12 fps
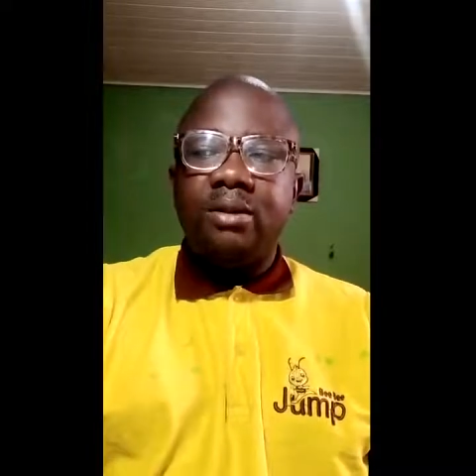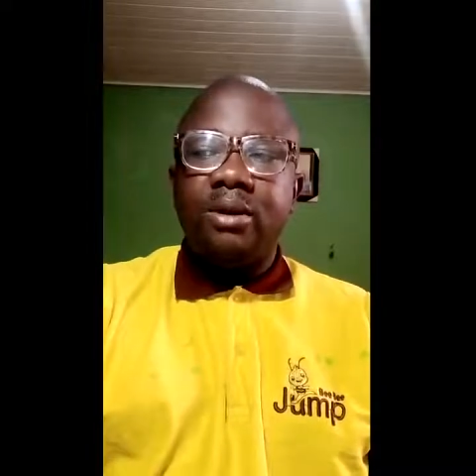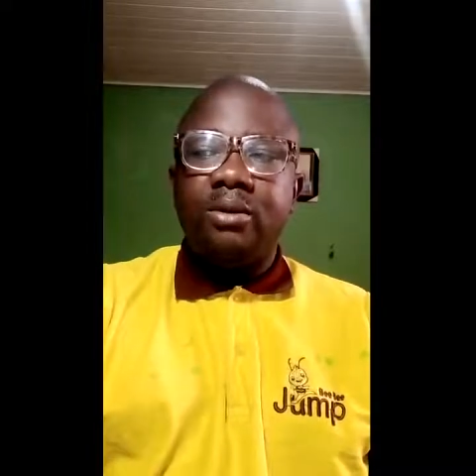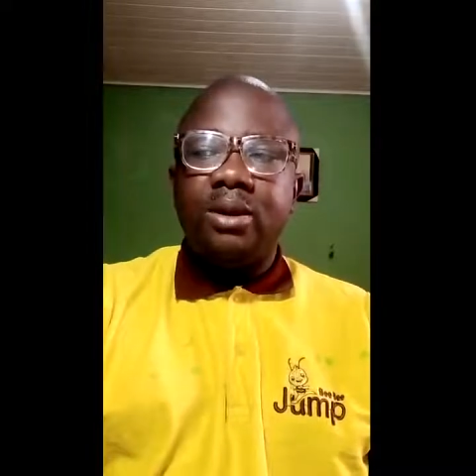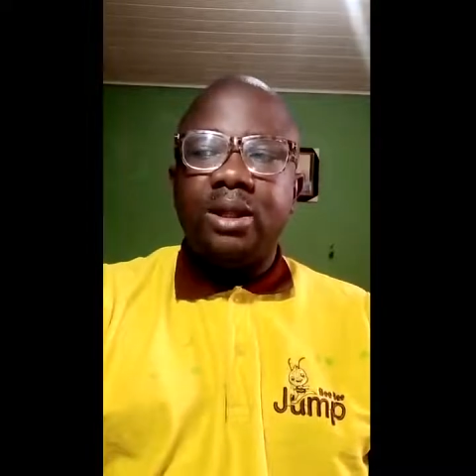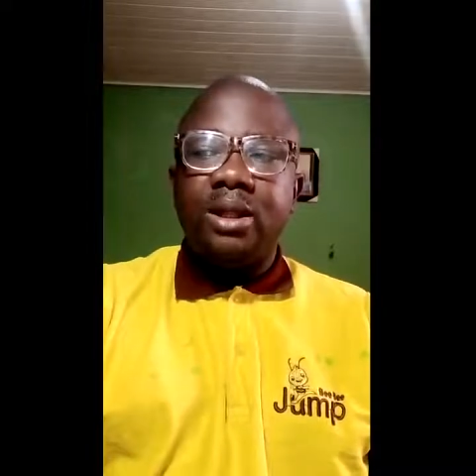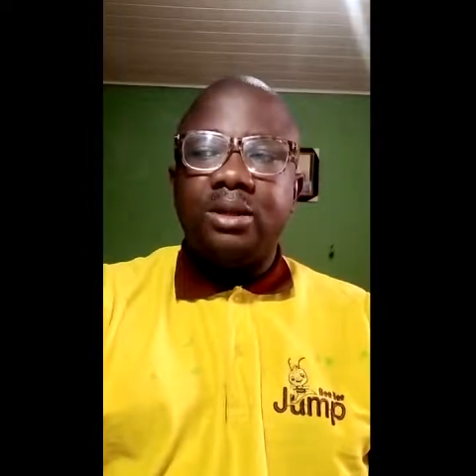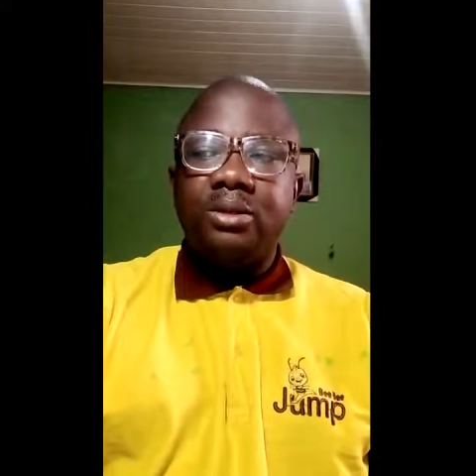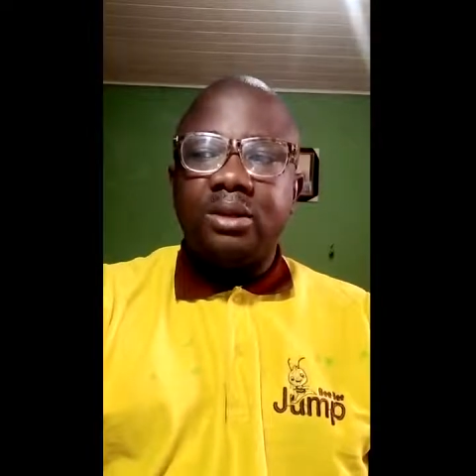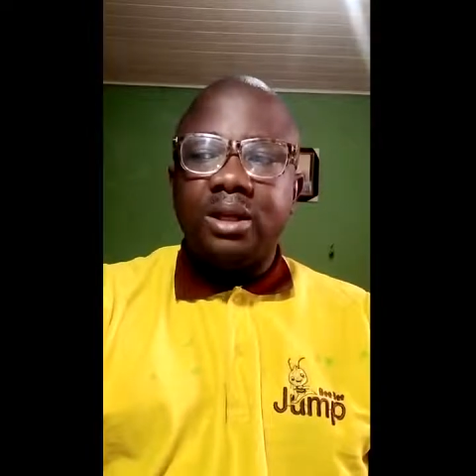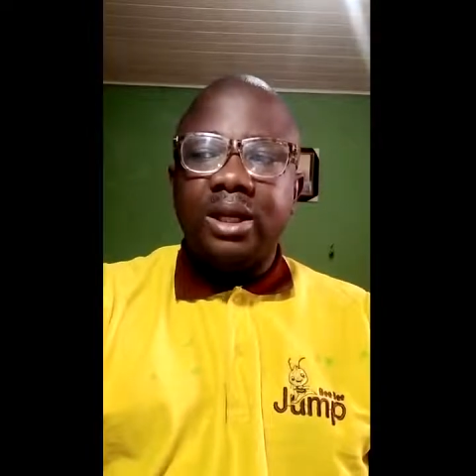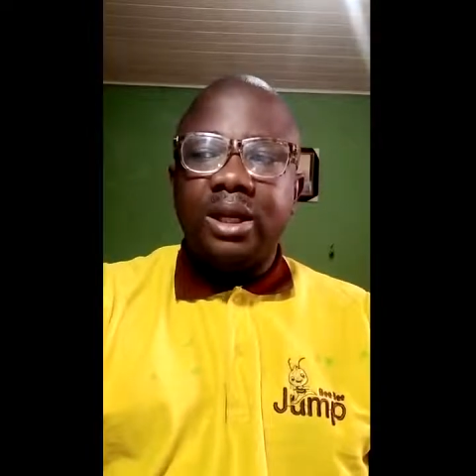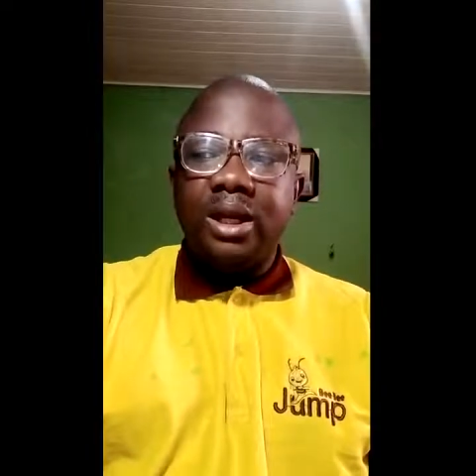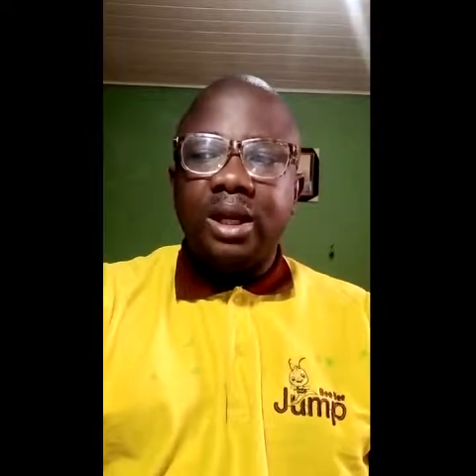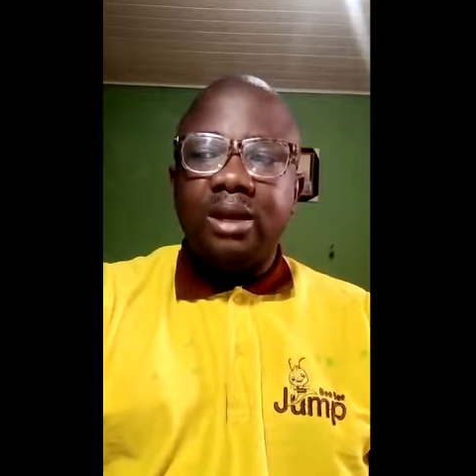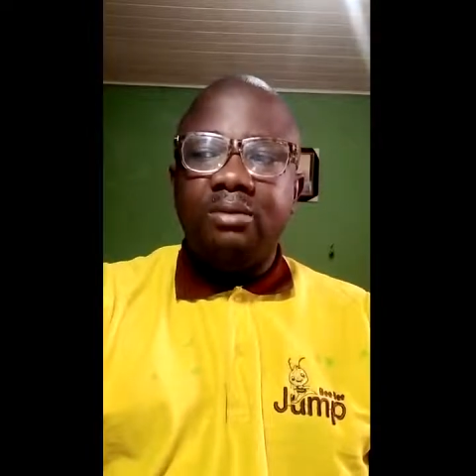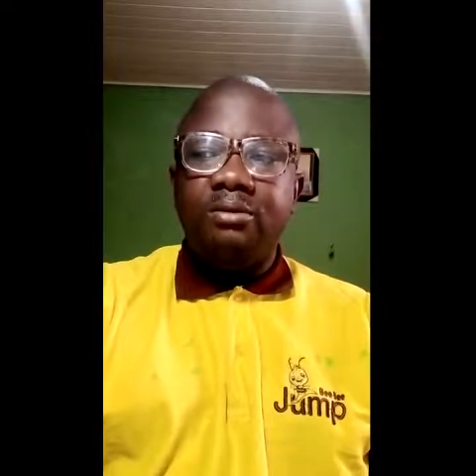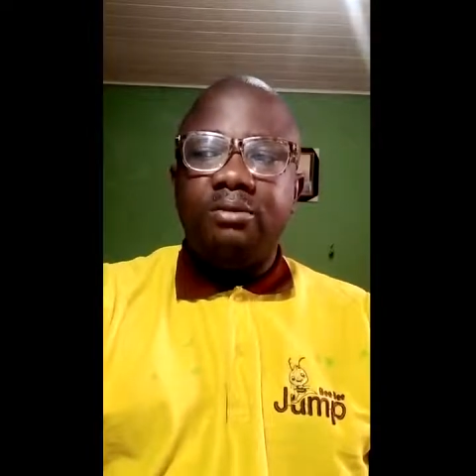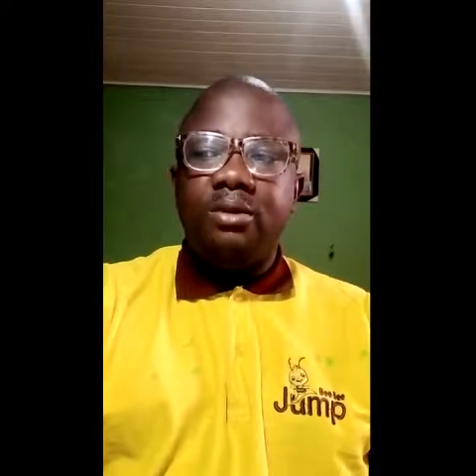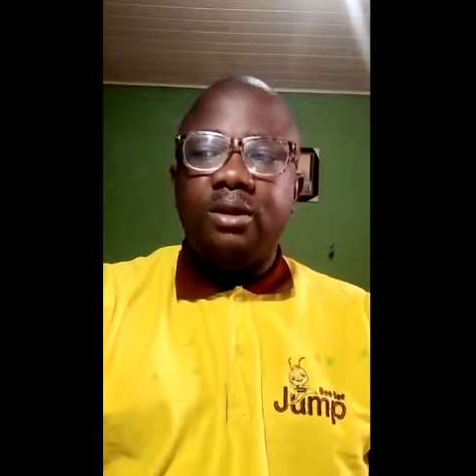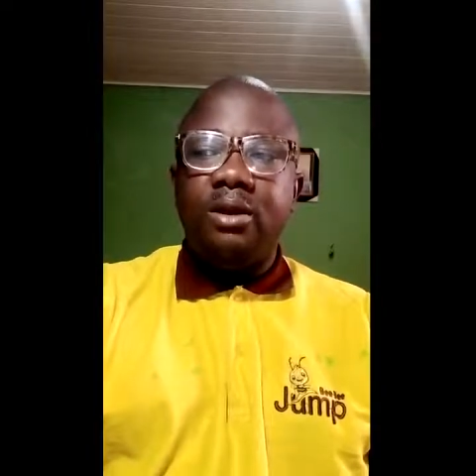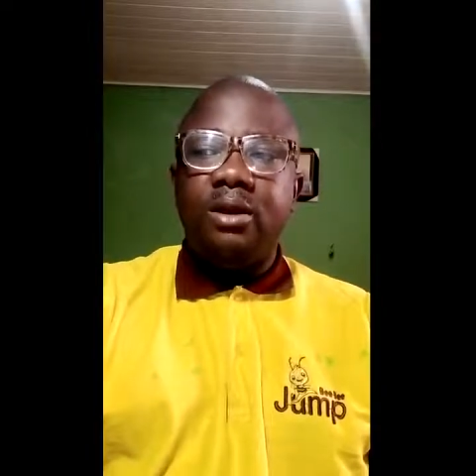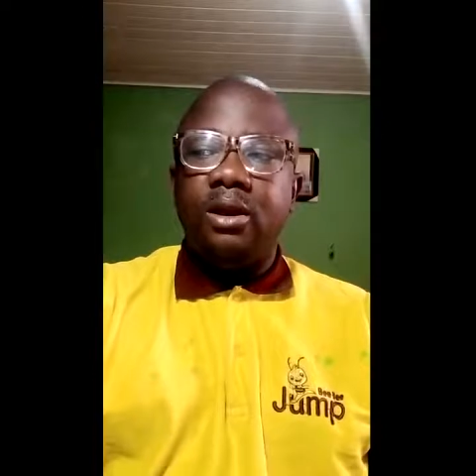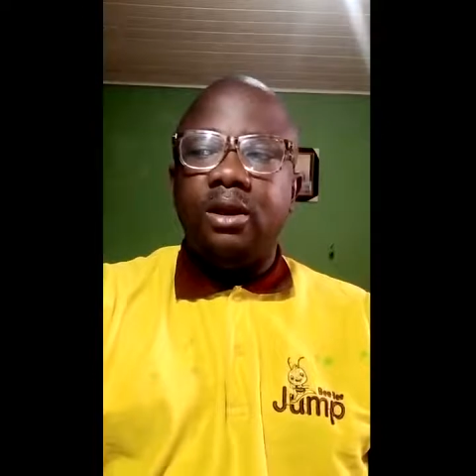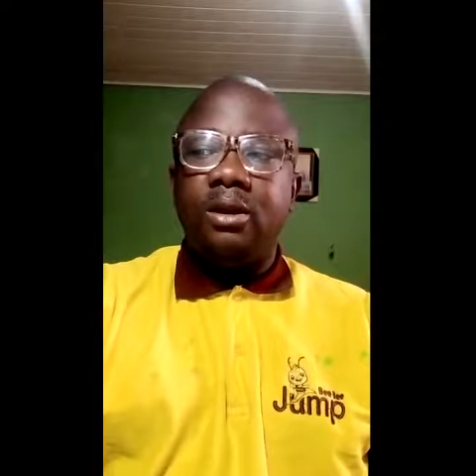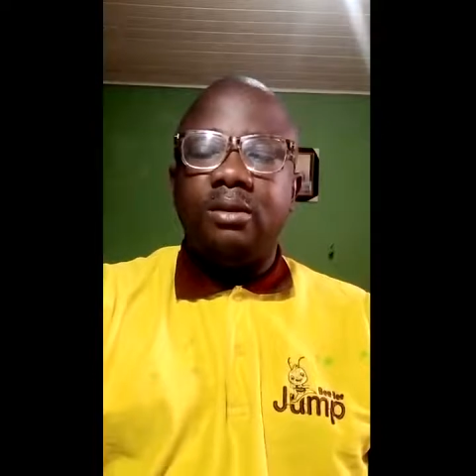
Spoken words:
by 1000 kVA.